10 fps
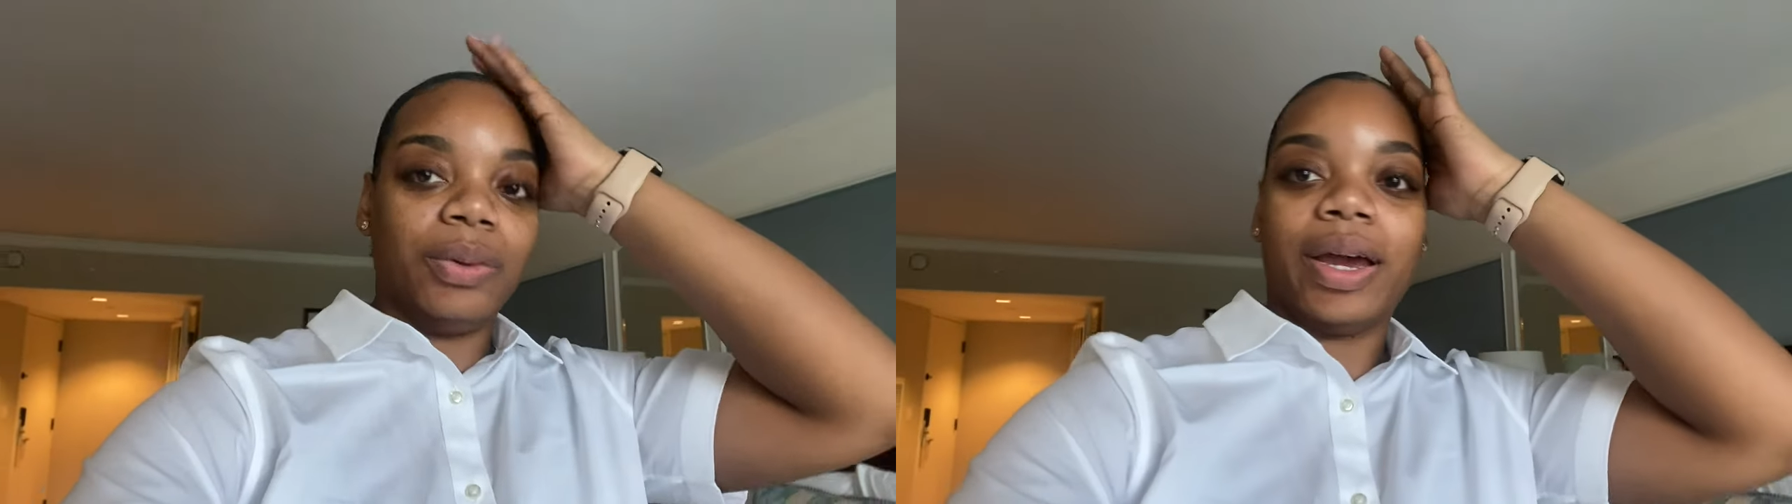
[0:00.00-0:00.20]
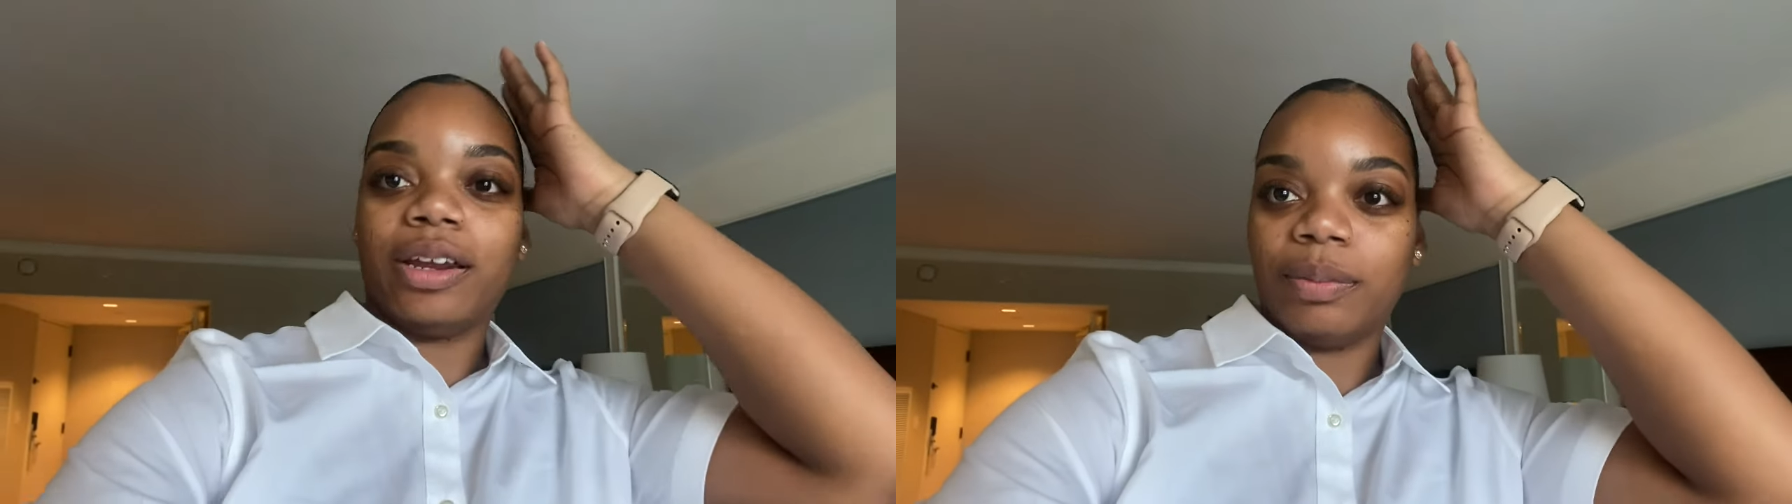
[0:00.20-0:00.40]

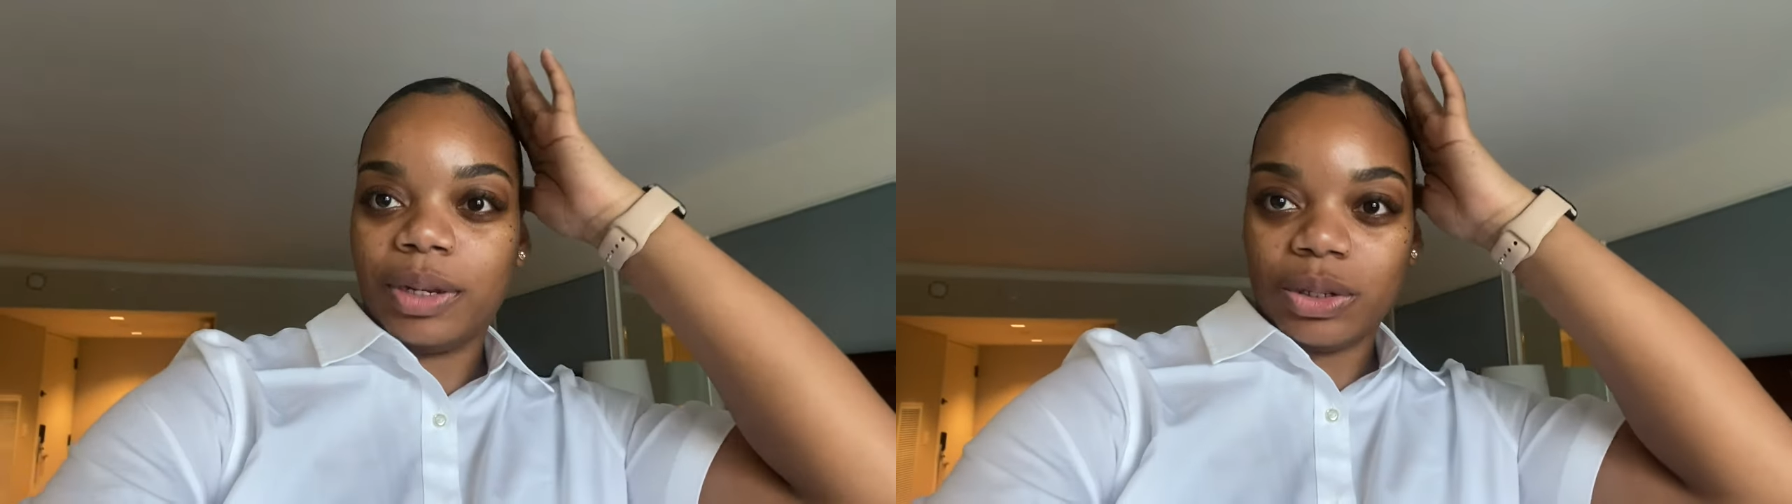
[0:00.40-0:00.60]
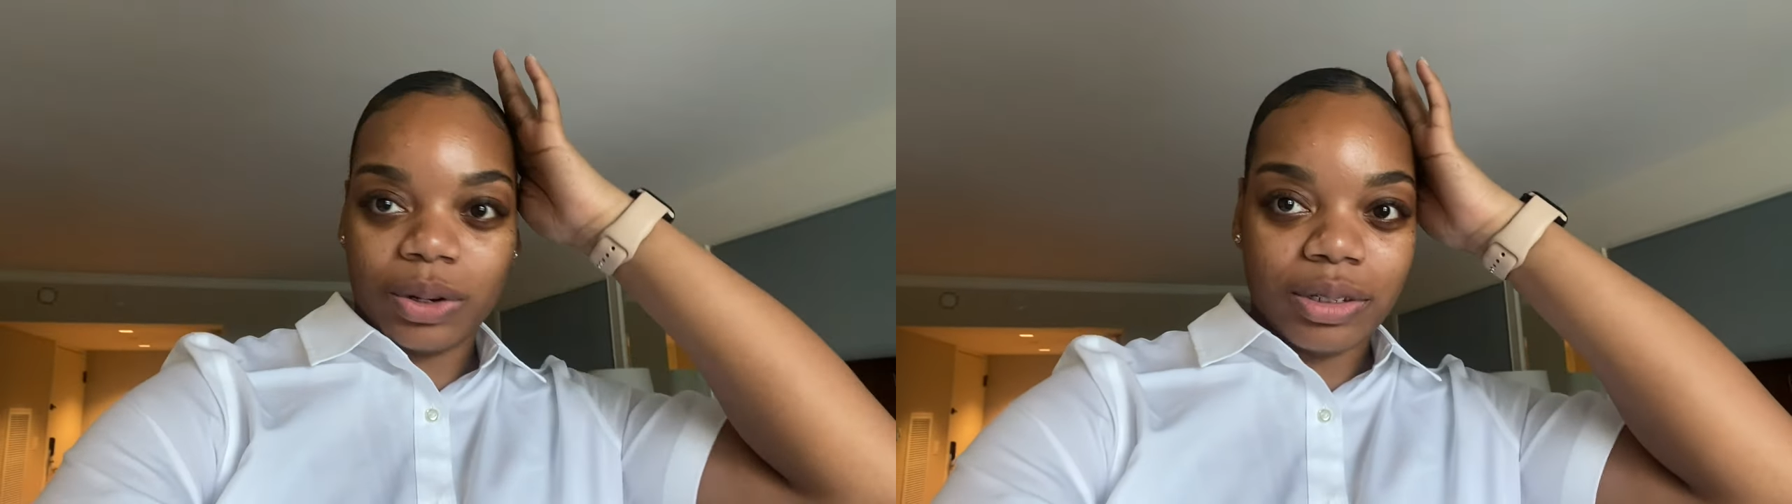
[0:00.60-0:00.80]
hire
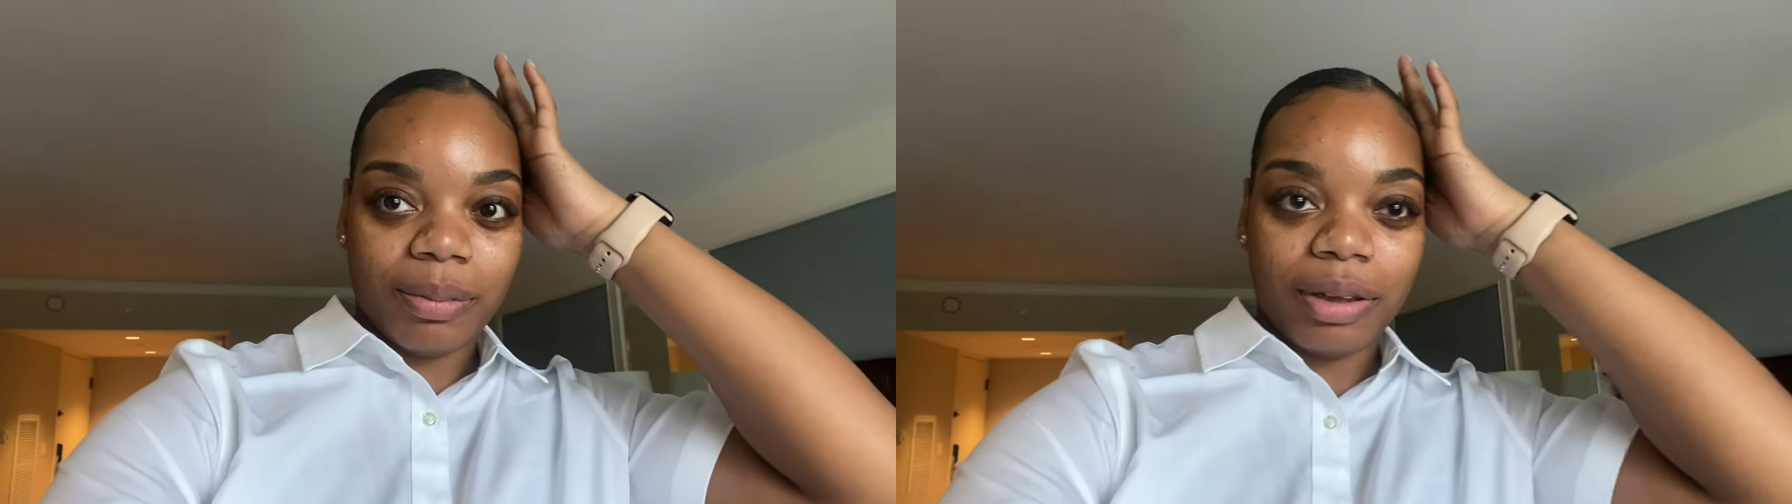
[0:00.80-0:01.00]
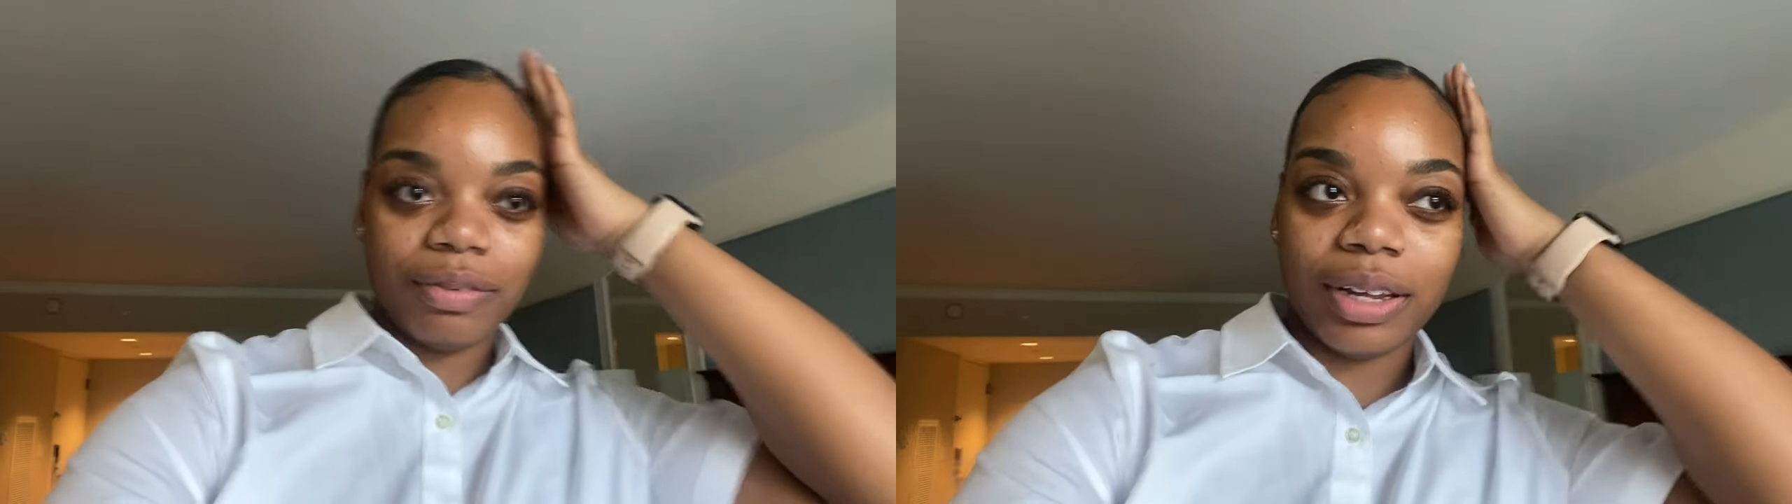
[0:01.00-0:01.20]
mentors on
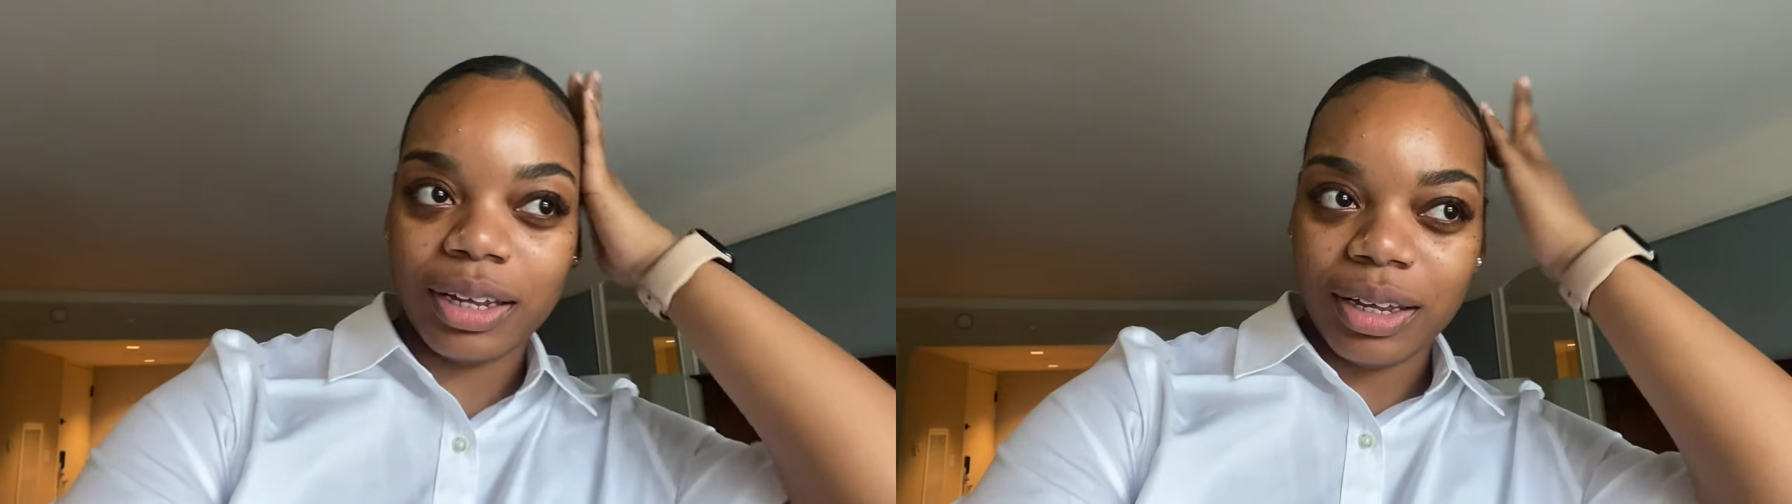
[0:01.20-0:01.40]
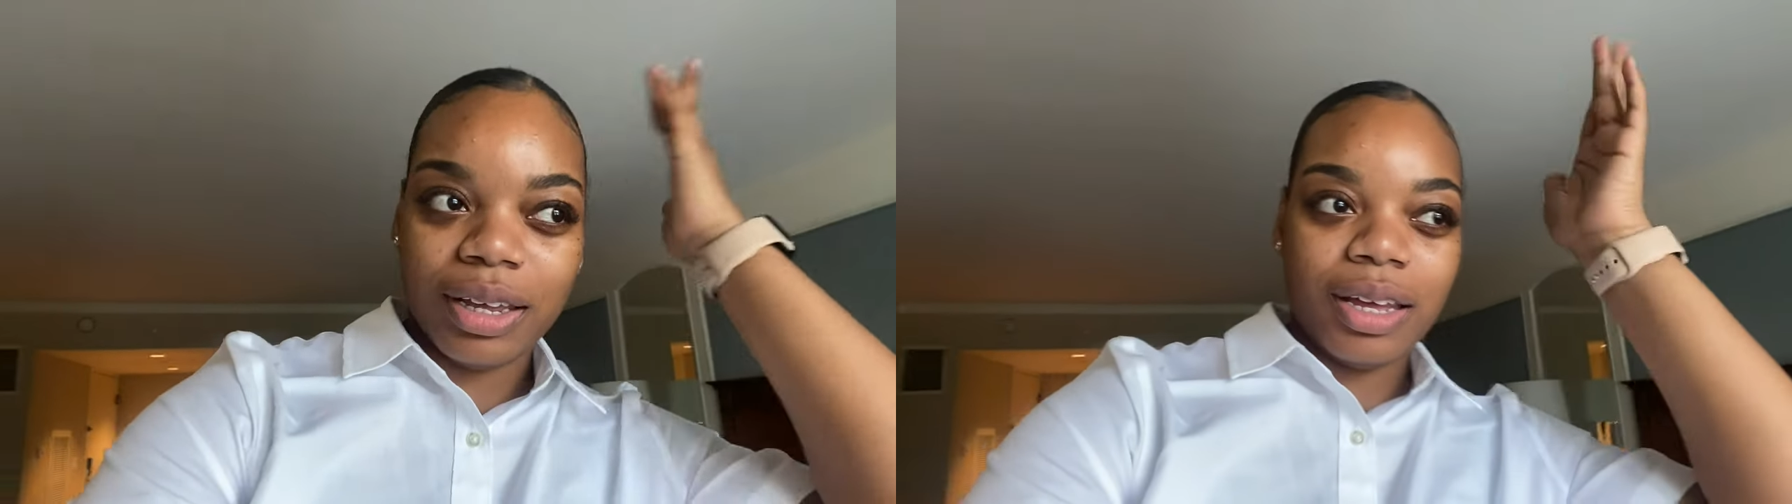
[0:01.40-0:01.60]
my flight.